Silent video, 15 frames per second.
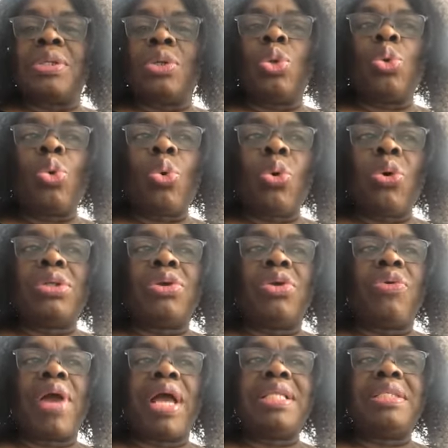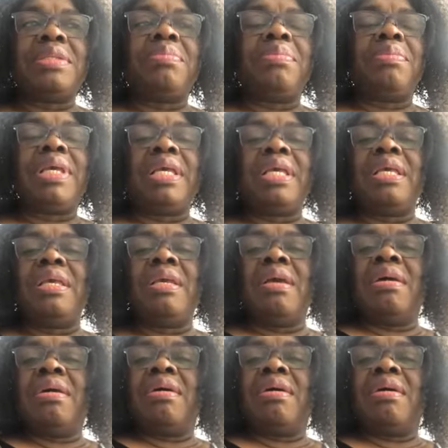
Lord, grant me